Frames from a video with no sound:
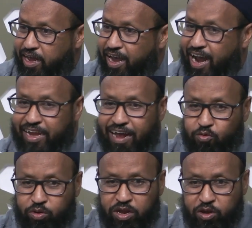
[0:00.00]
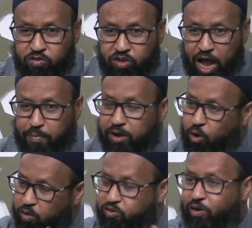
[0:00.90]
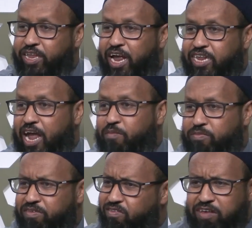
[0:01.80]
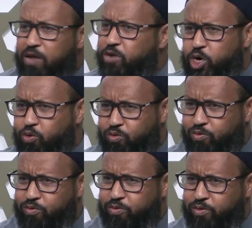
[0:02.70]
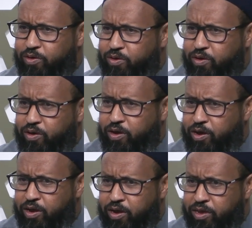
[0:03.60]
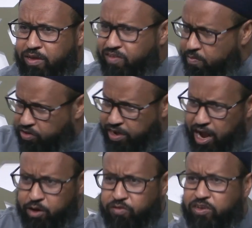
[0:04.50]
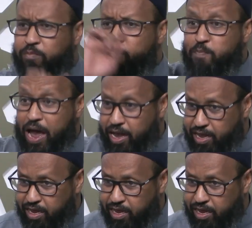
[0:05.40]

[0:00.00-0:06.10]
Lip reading: And that's what used to happen also at that time. It's the same issue. The same scenario is coming back.